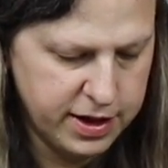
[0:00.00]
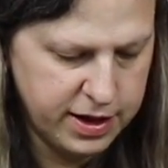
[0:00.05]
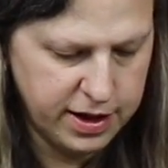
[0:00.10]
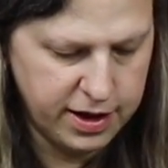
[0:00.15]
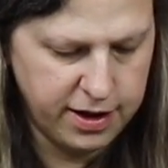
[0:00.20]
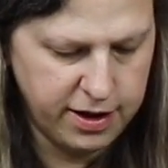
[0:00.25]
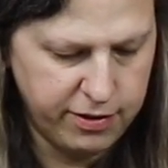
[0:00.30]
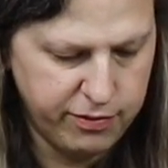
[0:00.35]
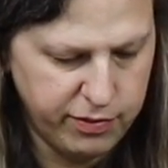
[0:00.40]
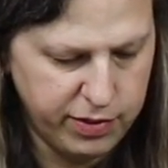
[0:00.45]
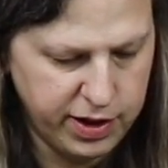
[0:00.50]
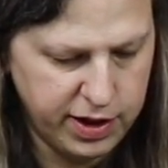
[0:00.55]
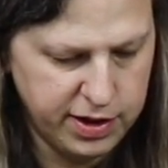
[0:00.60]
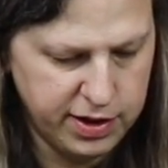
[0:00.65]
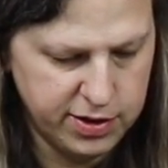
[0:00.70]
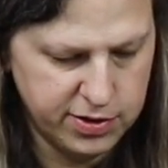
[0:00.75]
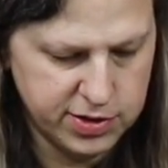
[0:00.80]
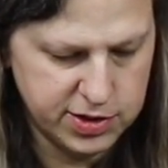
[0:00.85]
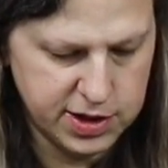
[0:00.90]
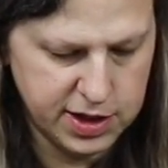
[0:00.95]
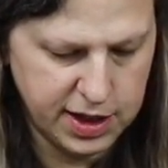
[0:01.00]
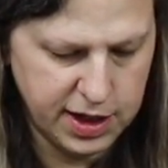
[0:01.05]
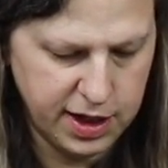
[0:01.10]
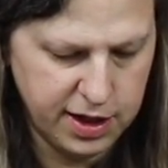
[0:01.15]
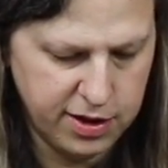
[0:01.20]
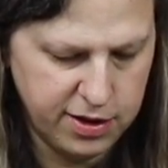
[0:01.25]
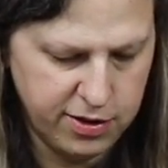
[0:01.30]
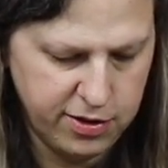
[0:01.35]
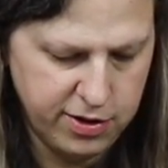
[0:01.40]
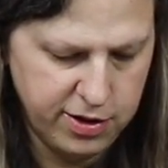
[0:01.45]
I combined those
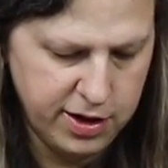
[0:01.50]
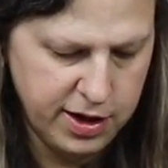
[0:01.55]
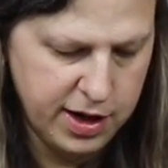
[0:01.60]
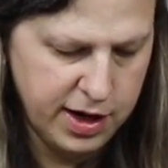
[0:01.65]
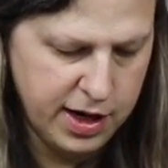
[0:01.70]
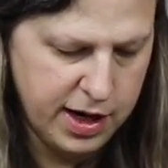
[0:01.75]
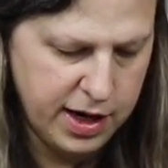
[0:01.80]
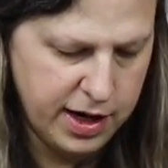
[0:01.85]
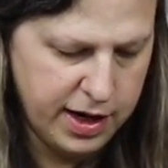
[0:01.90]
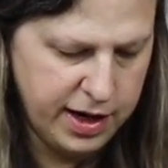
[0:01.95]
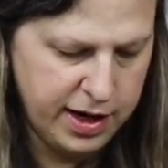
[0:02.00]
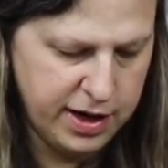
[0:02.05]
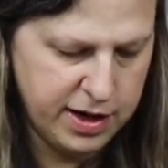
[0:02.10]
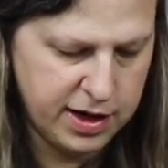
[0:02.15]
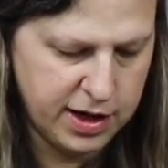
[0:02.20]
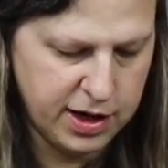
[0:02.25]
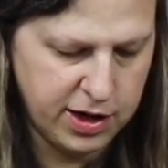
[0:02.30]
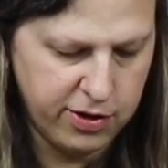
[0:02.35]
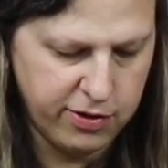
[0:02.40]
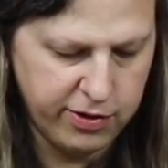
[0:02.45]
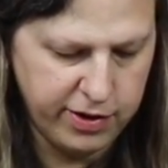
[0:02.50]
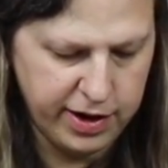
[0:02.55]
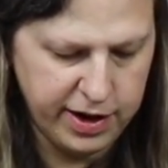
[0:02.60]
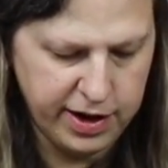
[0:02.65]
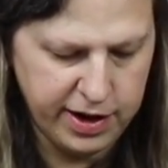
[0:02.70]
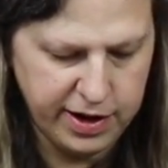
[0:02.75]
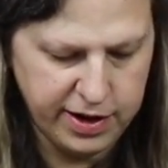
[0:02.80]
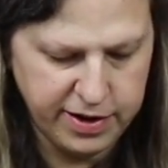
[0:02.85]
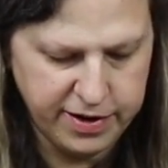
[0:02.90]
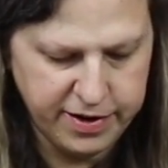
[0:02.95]
together. I had to go
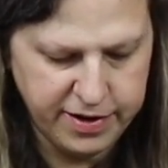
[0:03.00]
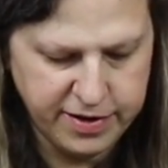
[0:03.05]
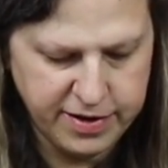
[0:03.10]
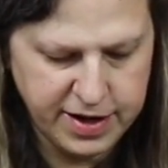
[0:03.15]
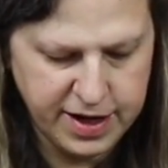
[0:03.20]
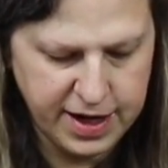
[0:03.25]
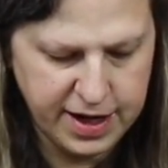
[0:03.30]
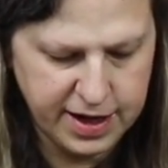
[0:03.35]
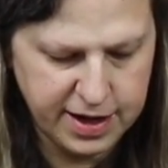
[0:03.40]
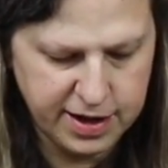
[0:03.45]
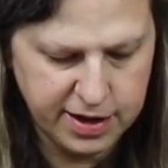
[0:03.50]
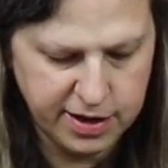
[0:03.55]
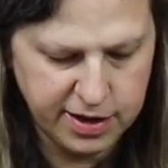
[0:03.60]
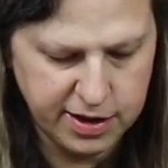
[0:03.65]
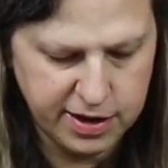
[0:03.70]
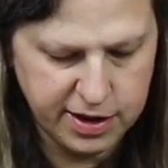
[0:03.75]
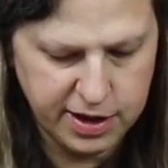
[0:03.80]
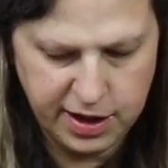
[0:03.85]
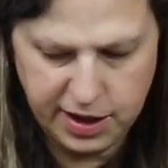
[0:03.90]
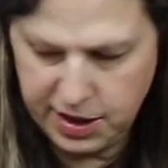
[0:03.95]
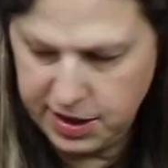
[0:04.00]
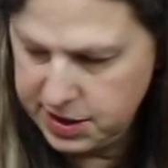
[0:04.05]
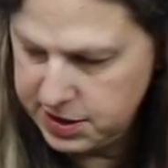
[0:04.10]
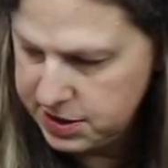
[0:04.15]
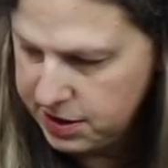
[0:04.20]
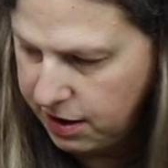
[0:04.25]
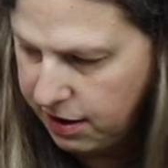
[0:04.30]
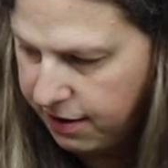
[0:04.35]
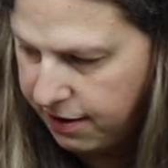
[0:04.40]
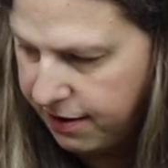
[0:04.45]
and take
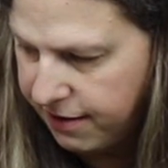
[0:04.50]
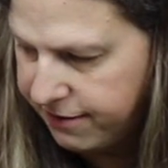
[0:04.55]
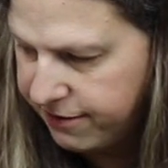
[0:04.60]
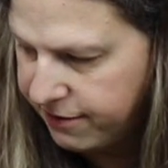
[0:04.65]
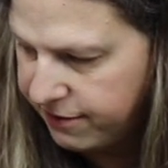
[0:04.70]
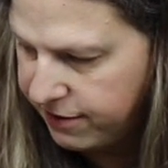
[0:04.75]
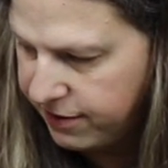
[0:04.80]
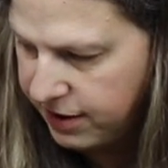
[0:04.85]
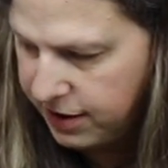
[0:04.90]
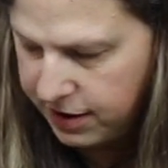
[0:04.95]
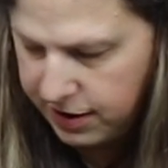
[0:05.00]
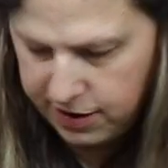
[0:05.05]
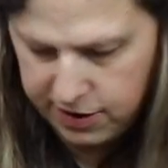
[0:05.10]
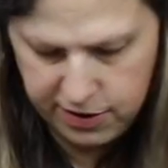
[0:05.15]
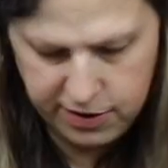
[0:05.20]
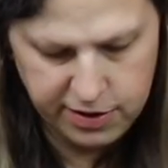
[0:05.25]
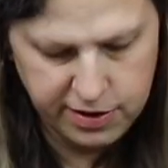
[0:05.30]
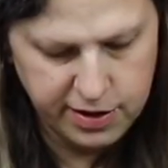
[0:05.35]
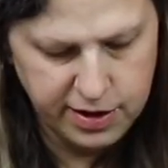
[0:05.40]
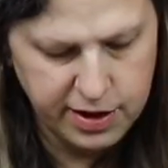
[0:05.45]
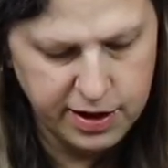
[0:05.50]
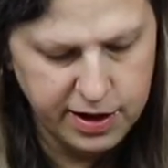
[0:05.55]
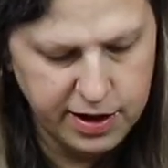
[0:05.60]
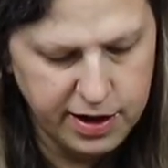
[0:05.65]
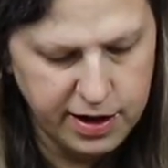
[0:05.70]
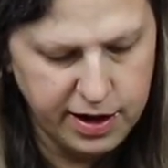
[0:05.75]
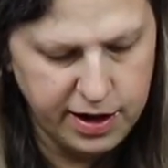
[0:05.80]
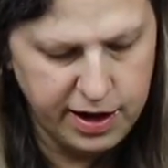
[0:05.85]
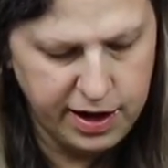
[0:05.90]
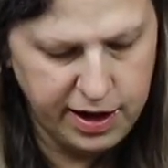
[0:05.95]
these off of here,
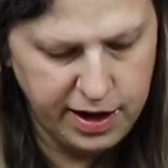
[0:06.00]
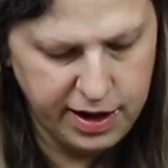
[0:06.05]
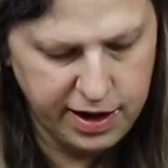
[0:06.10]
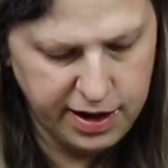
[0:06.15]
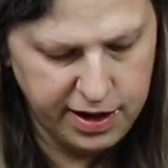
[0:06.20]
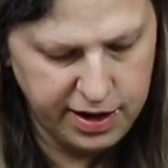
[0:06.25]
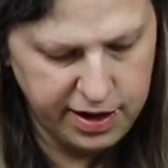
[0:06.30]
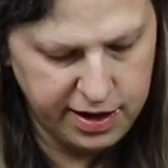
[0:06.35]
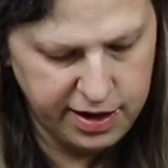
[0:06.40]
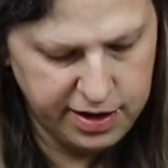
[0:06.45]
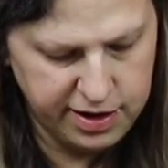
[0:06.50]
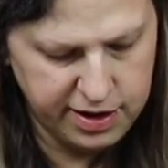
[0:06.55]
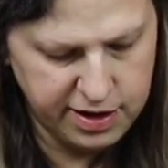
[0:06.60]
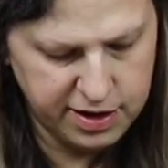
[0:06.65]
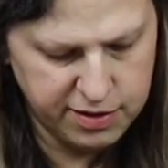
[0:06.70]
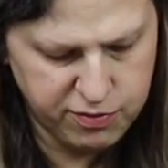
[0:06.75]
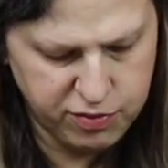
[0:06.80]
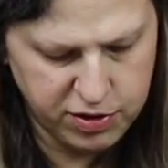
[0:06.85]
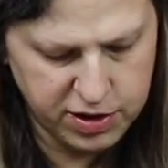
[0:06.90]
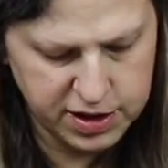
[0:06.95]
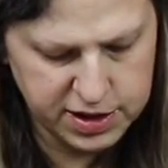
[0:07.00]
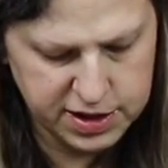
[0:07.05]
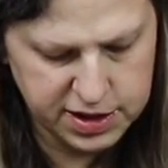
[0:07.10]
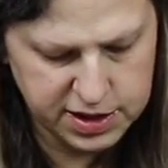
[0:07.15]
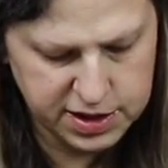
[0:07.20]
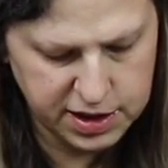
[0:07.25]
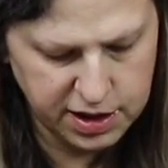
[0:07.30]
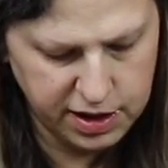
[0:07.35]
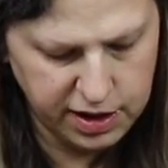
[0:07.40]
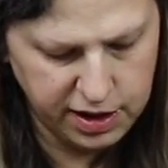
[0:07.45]
and in the
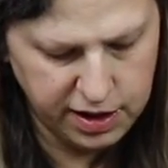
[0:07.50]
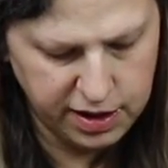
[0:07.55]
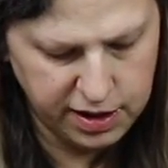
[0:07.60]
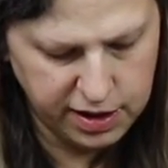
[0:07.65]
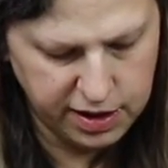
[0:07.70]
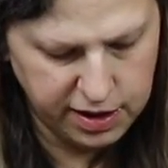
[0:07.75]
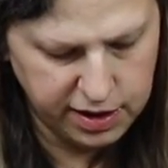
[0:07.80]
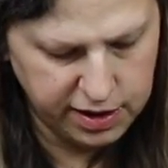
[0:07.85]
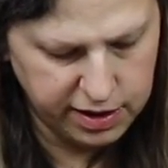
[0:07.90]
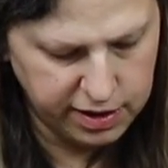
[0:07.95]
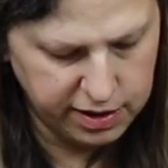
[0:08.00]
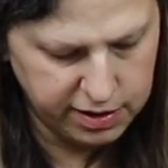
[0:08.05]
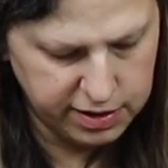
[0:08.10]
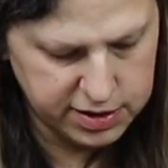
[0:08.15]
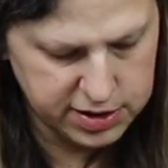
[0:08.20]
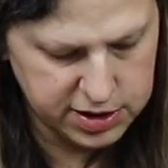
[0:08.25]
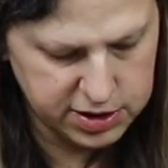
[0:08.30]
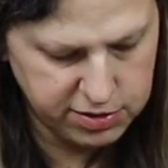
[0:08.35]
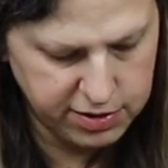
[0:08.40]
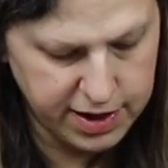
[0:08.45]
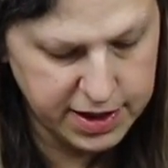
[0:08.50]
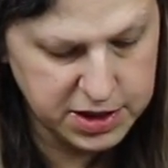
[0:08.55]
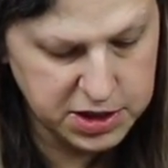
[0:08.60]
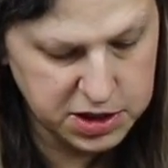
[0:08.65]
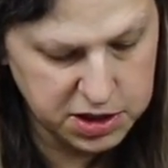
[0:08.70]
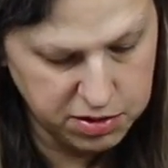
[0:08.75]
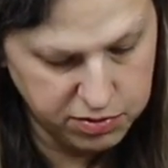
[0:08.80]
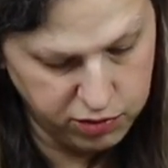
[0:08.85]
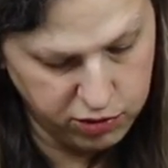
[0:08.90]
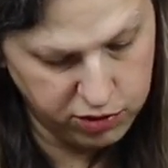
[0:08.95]
process I
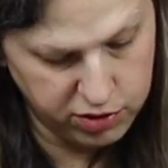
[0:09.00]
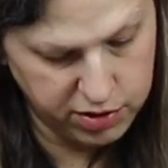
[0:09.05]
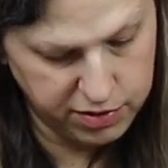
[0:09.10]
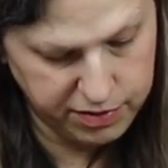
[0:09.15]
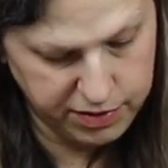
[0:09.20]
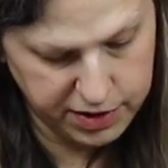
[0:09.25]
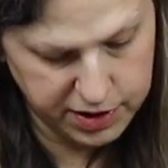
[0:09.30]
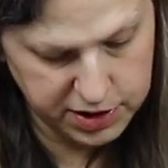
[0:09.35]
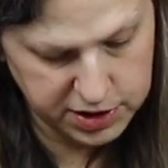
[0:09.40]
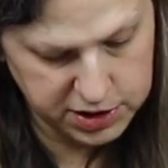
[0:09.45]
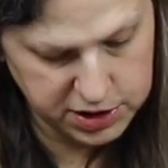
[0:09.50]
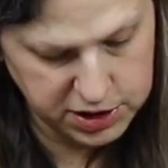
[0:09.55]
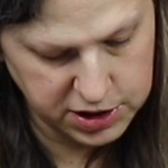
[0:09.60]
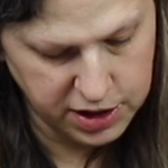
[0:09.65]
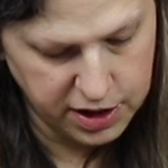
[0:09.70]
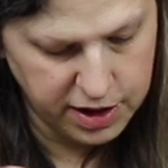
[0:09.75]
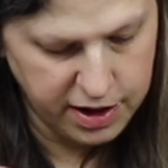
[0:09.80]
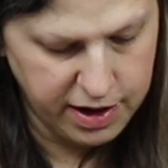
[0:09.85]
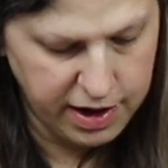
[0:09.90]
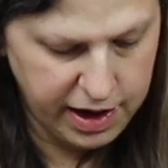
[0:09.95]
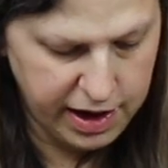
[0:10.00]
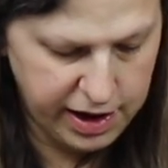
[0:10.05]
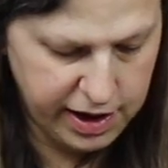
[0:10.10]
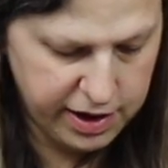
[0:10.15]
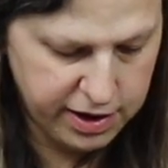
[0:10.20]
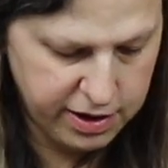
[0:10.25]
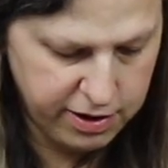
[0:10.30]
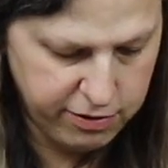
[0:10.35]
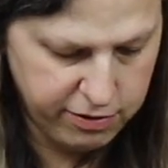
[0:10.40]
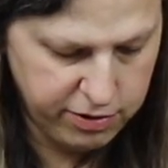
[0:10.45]
scratched the board a bunch
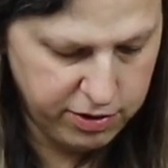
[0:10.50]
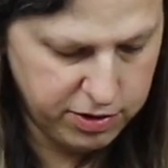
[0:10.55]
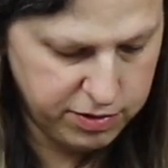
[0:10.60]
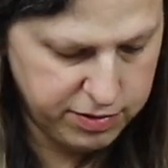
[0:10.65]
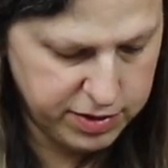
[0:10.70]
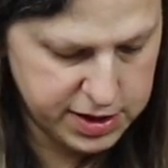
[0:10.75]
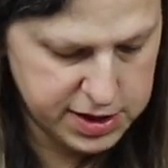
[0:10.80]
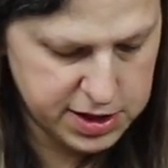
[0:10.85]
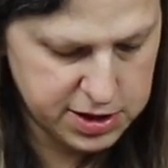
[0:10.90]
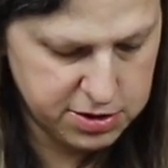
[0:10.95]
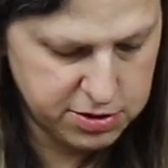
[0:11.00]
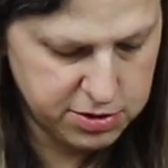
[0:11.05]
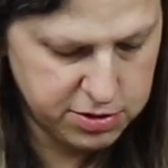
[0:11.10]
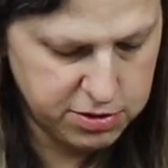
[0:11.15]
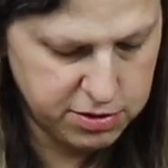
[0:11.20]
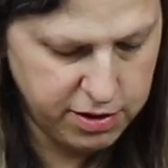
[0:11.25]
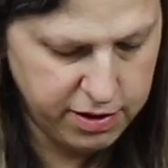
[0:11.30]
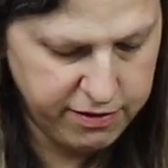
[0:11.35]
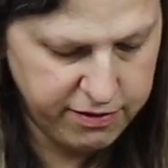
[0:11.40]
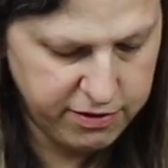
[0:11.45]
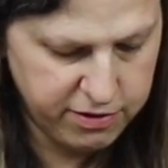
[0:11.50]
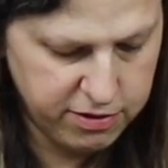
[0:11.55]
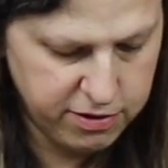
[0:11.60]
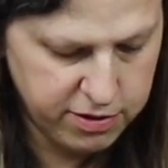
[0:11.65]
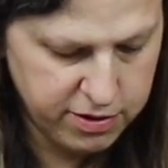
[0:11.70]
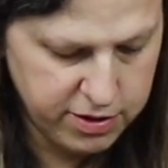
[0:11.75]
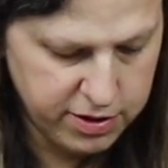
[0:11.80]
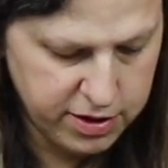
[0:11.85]
and I ruined my screwdriver,